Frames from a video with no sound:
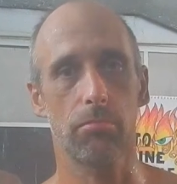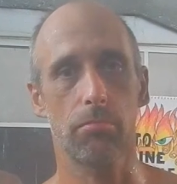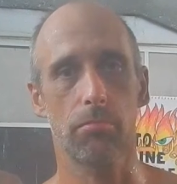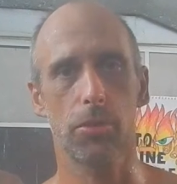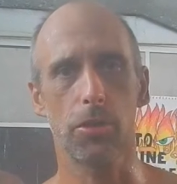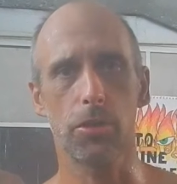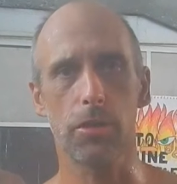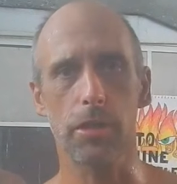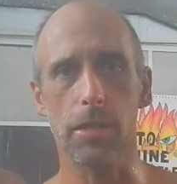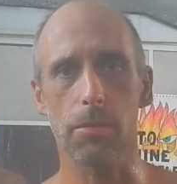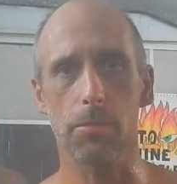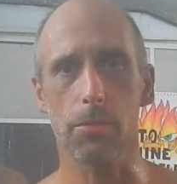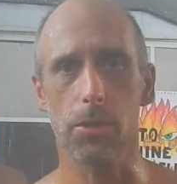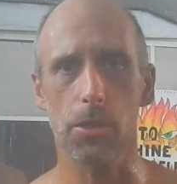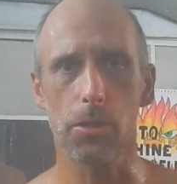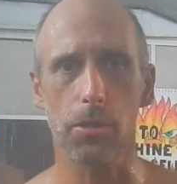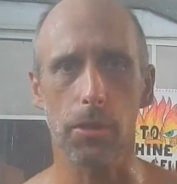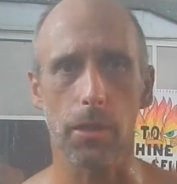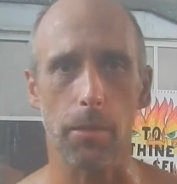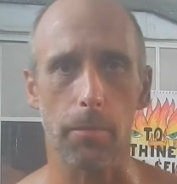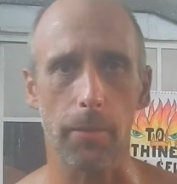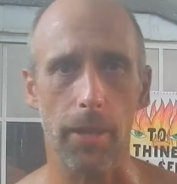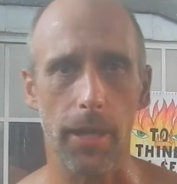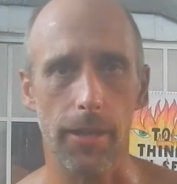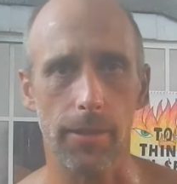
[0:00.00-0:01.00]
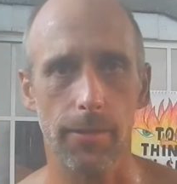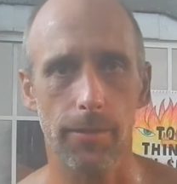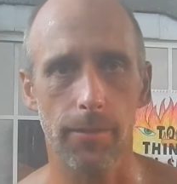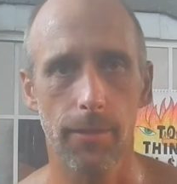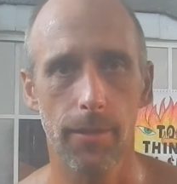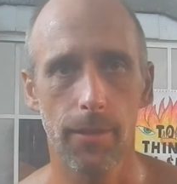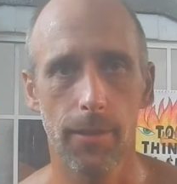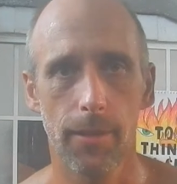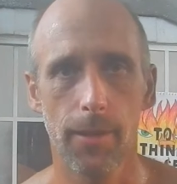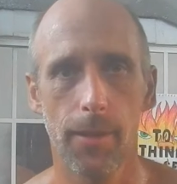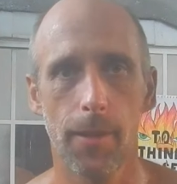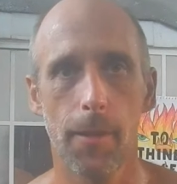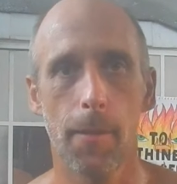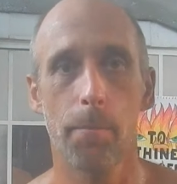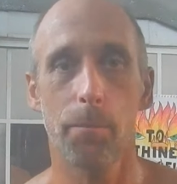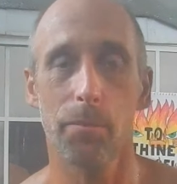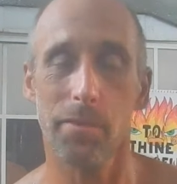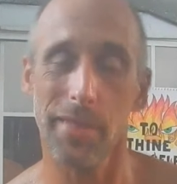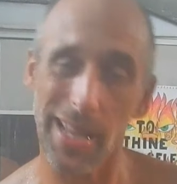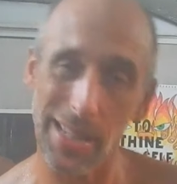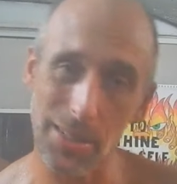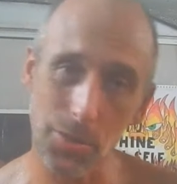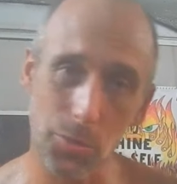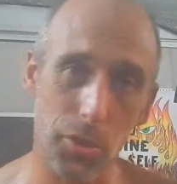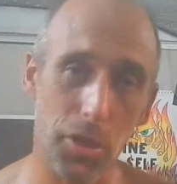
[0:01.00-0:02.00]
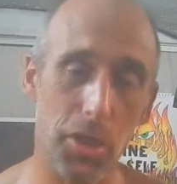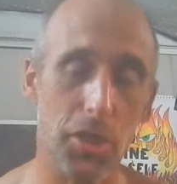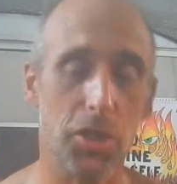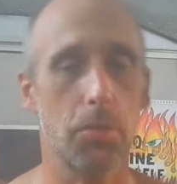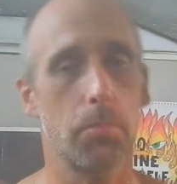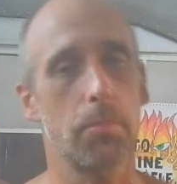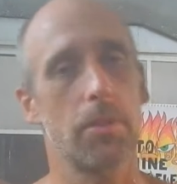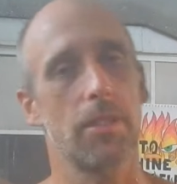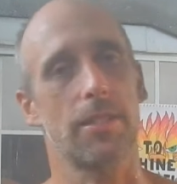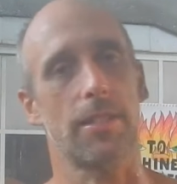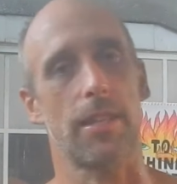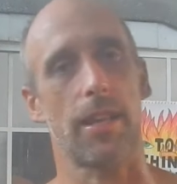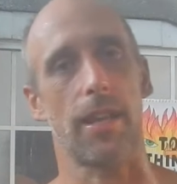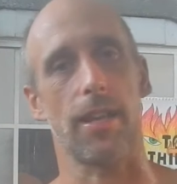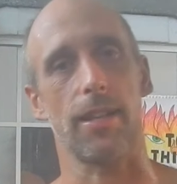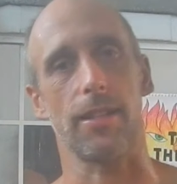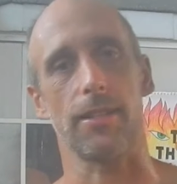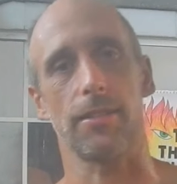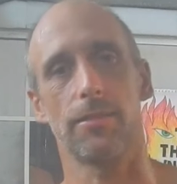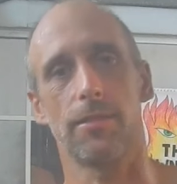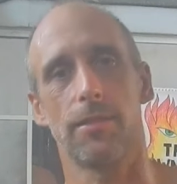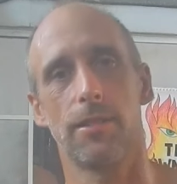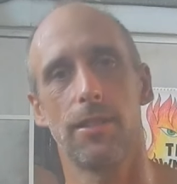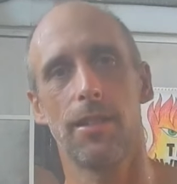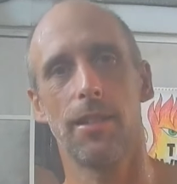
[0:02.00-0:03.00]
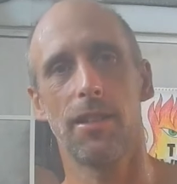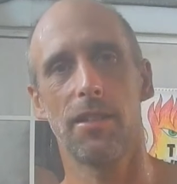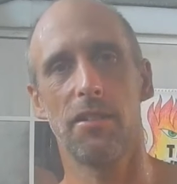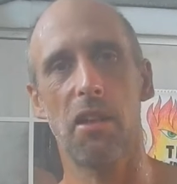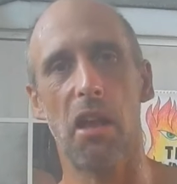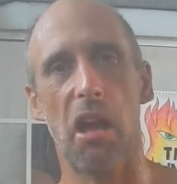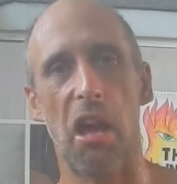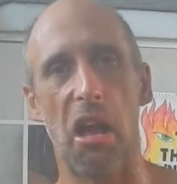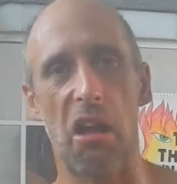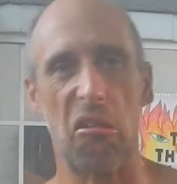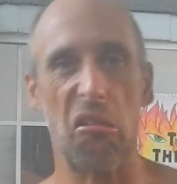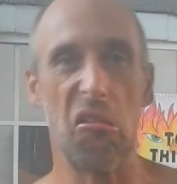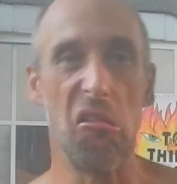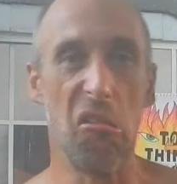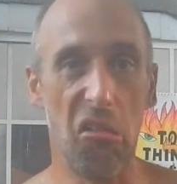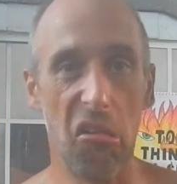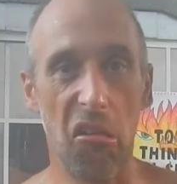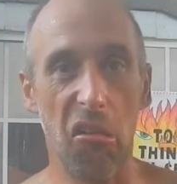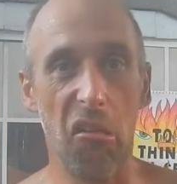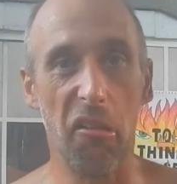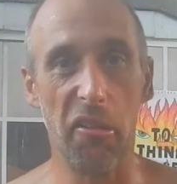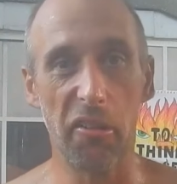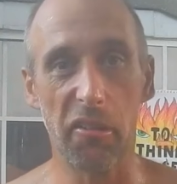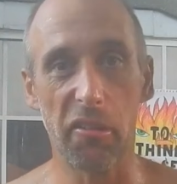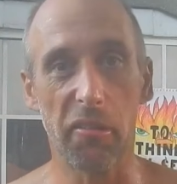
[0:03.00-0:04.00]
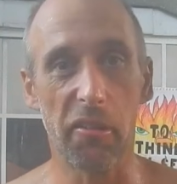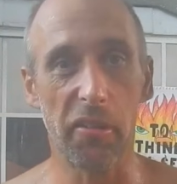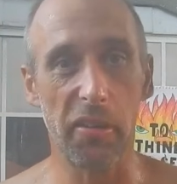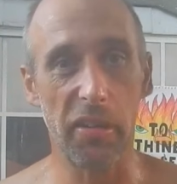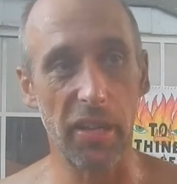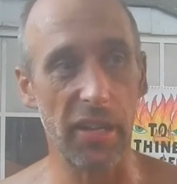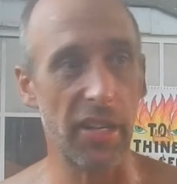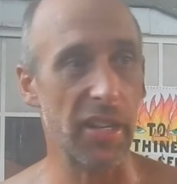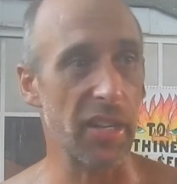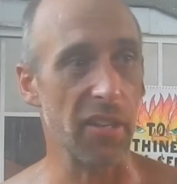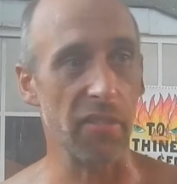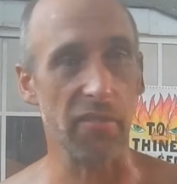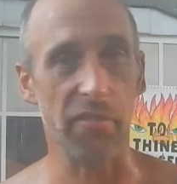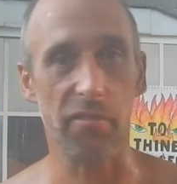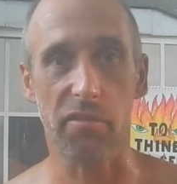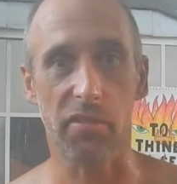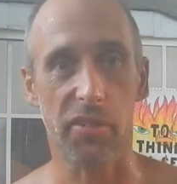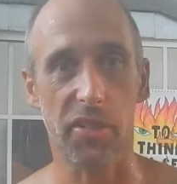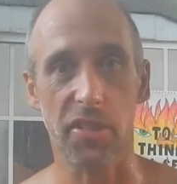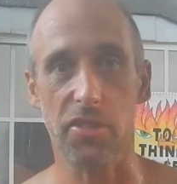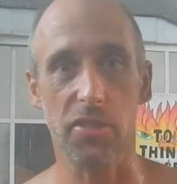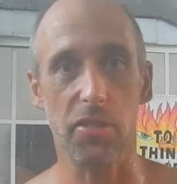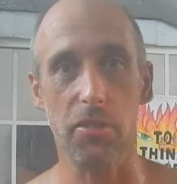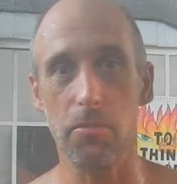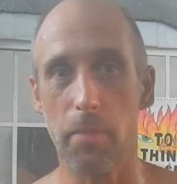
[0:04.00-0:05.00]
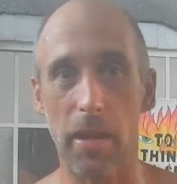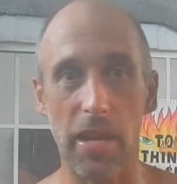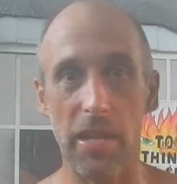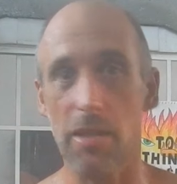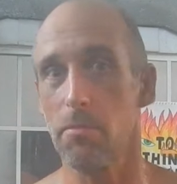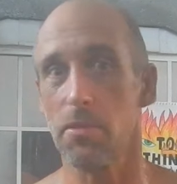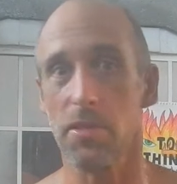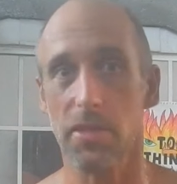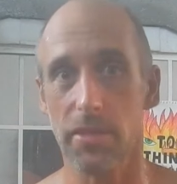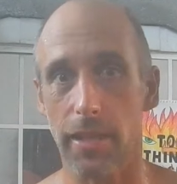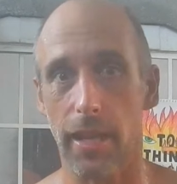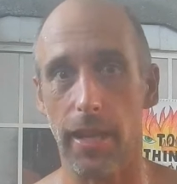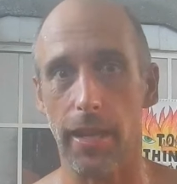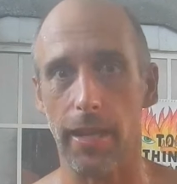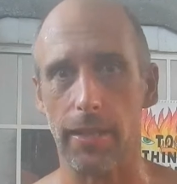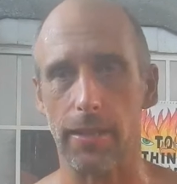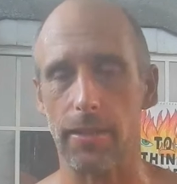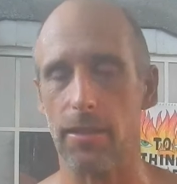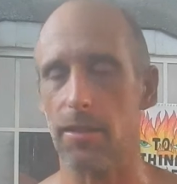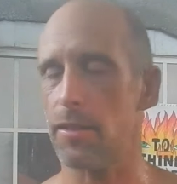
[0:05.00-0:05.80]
You keep doing it, man. That's what you should be saying. Not, oh, you're an idiot because you made a mistake.